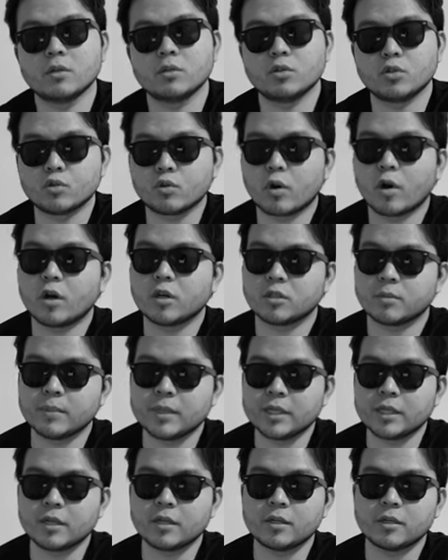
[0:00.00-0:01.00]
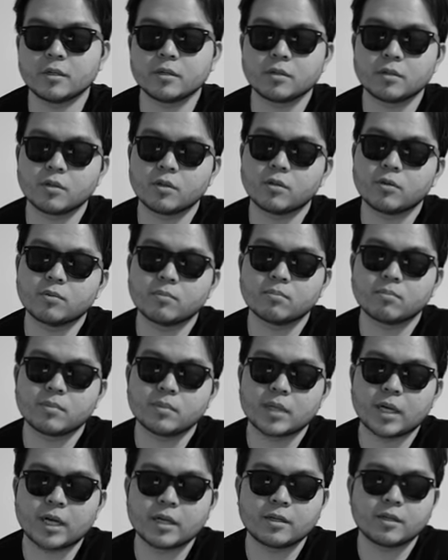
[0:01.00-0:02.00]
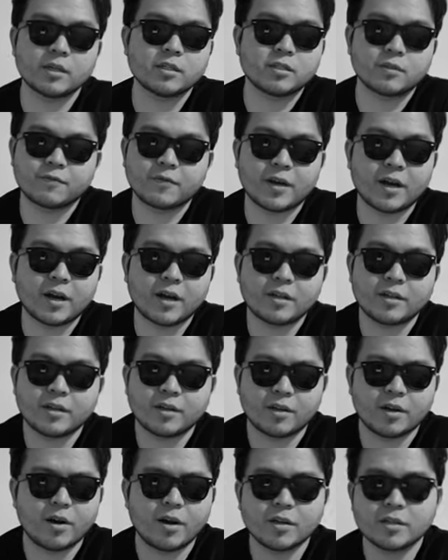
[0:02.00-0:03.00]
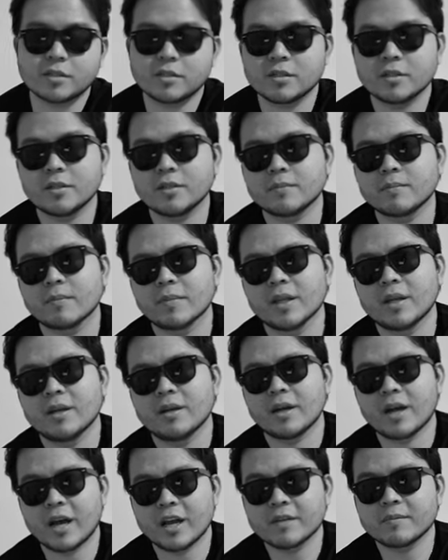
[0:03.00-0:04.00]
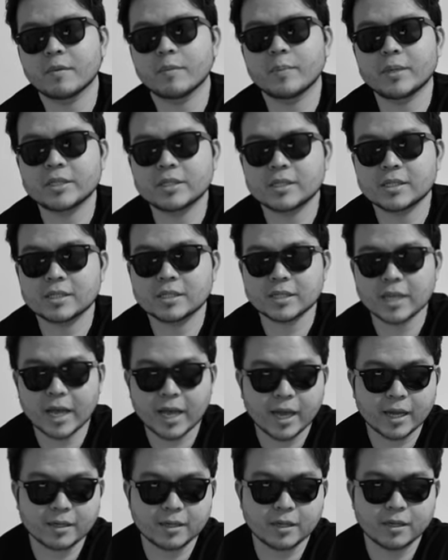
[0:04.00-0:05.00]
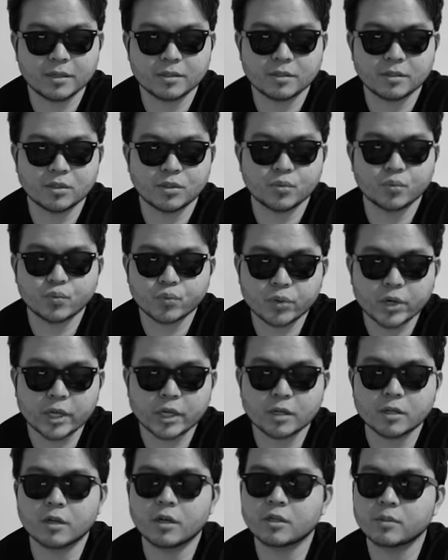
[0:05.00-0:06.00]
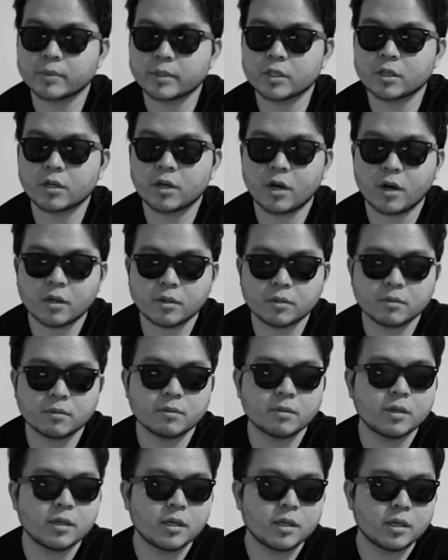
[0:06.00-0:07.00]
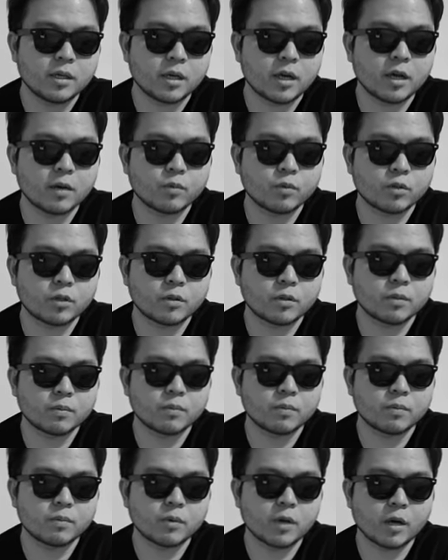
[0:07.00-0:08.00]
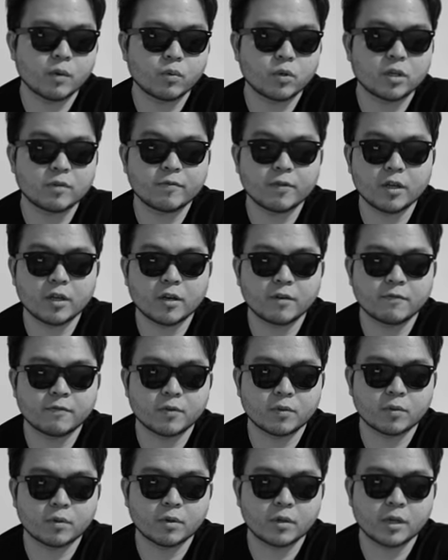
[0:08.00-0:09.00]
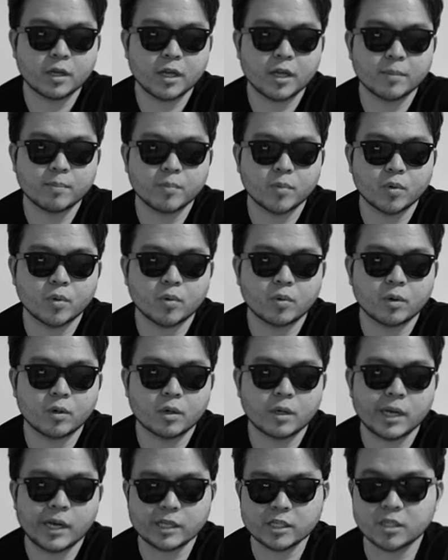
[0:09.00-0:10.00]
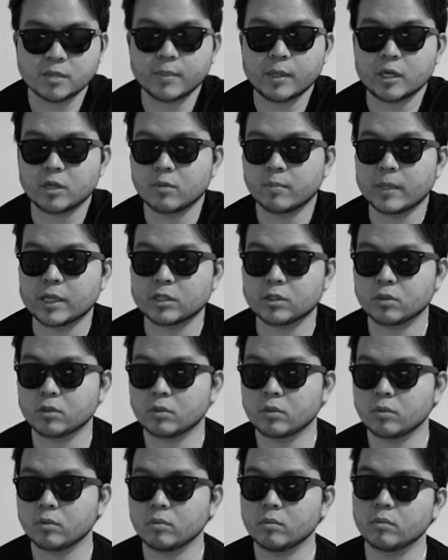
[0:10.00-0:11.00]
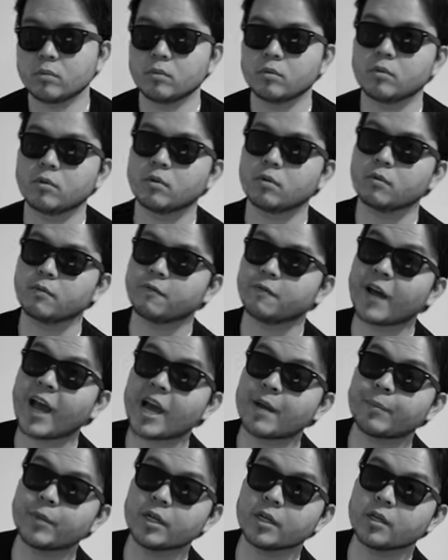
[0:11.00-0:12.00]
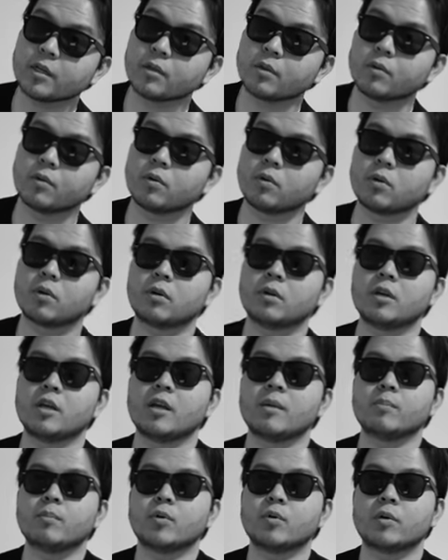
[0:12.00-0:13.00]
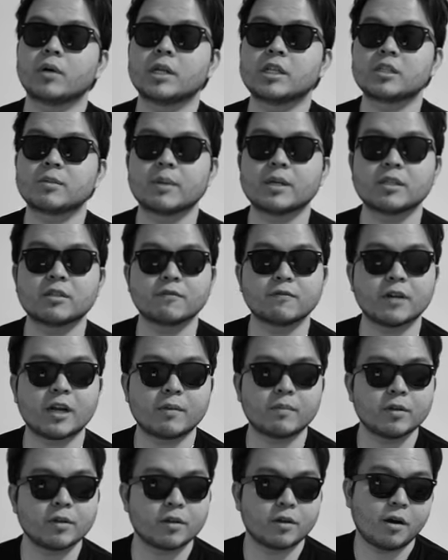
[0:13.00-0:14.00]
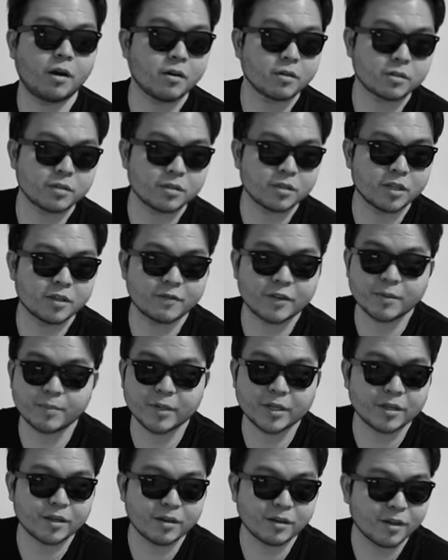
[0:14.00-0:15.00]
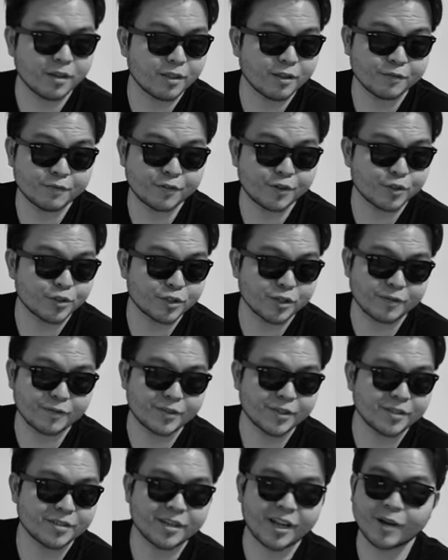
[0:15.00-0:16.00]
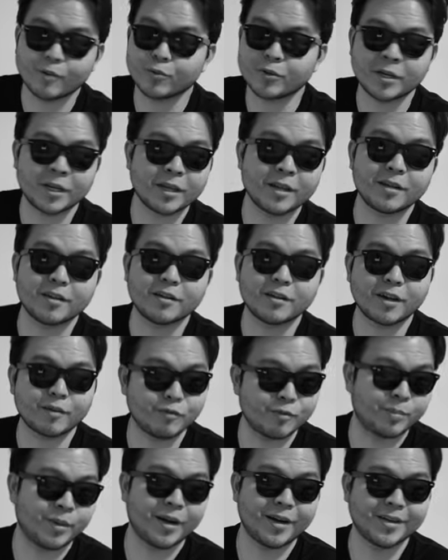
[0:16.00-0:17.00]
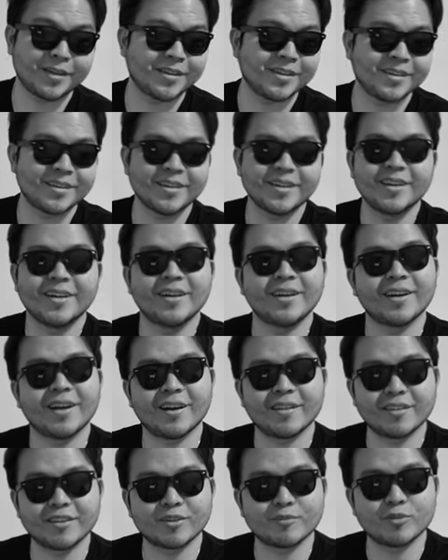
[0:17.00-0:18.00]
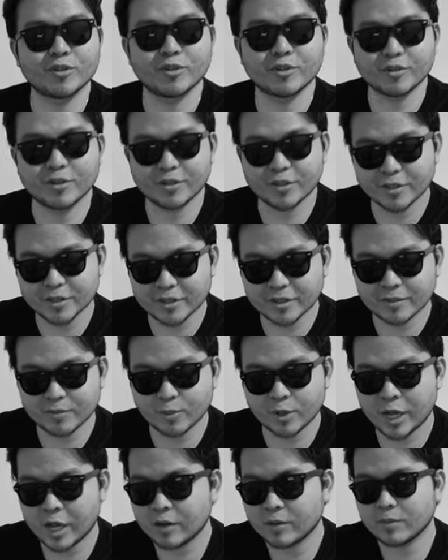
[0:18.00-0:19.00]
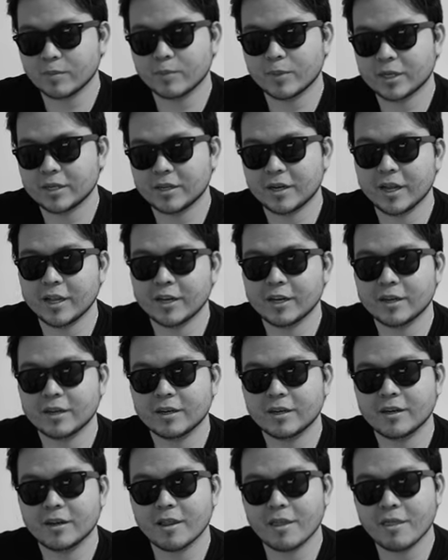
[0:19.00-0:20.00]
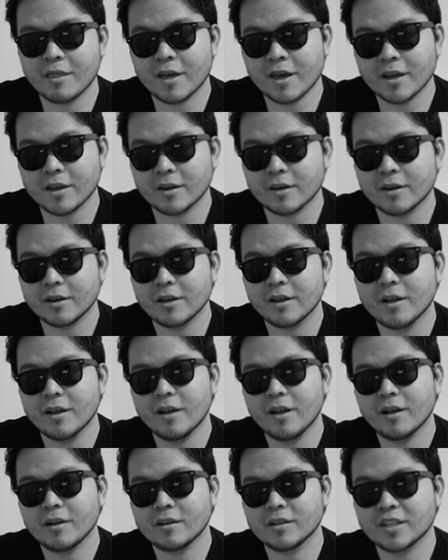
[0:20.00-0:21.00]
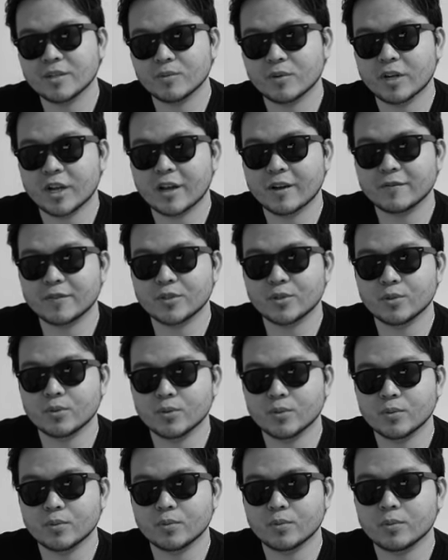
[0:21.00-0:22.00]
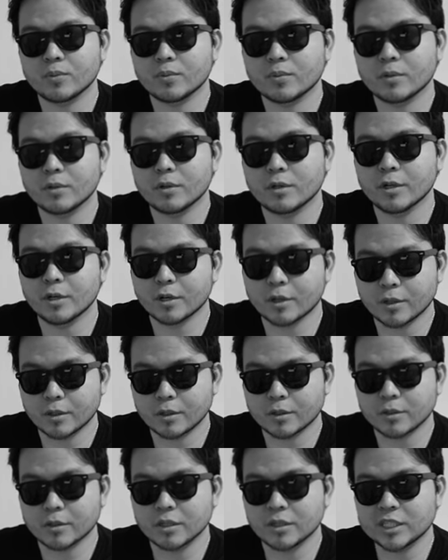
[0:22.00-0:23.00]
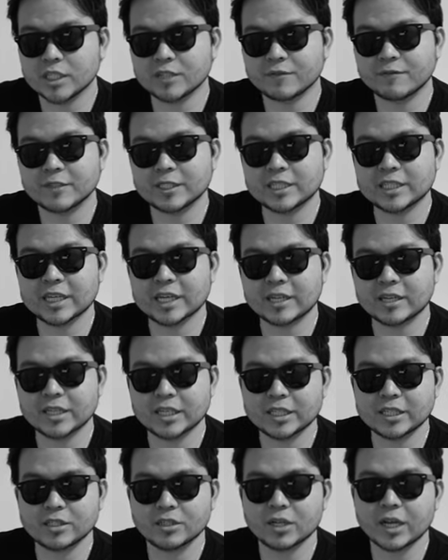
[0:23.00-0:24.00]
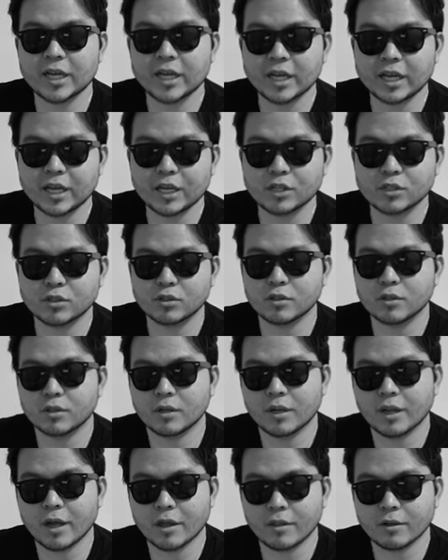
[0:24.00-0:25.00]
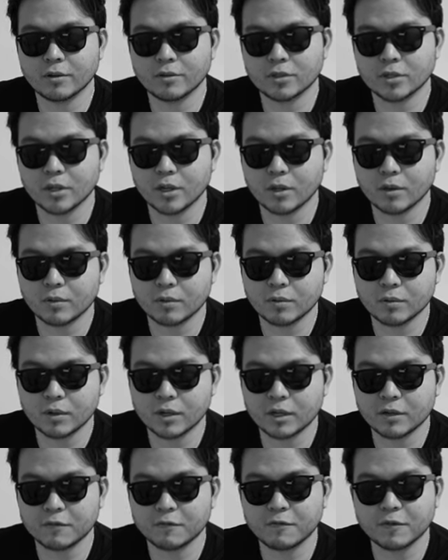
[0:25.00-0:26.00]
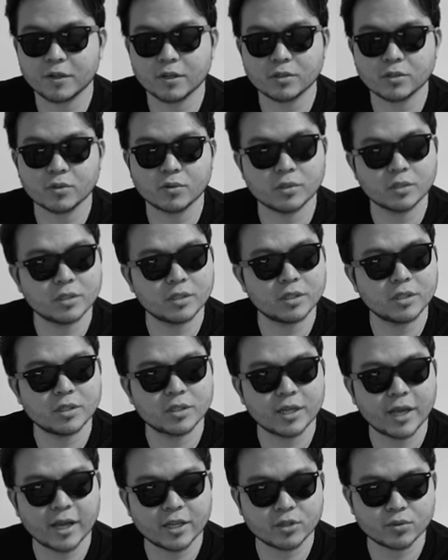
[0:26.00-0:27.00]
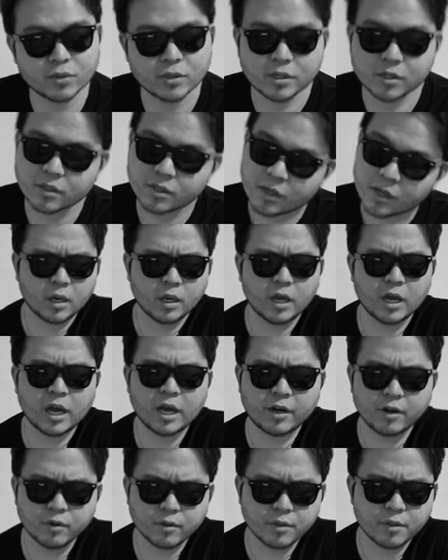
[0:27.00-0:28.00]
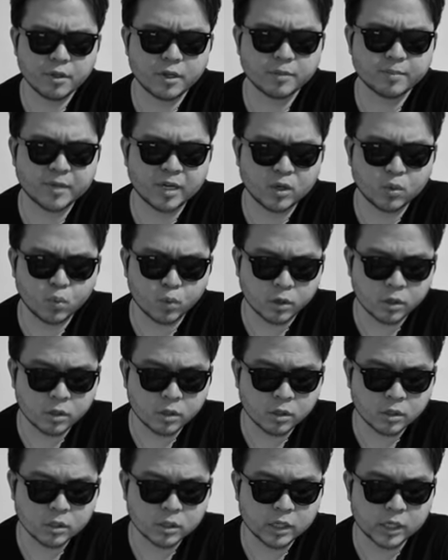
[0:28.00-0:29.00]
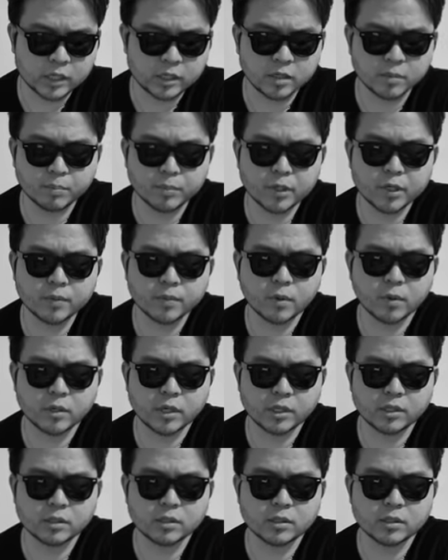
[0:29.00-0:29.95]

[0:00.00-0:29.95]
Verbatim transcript: draws me in. So I, it's fine. Like, honestly, I am a bit sad that it's just regular one hundred percent cotton. I would have I would have loved for a more experimental fabric or a more expensive fabric. Honestly, if they make a leather version of this, I wouldn't hate it. I would buy it. I think it would look good. But then then they would have to learn a different technique to age the leather to look and feel as though it's desaturated. I don't think my words and the b-roll that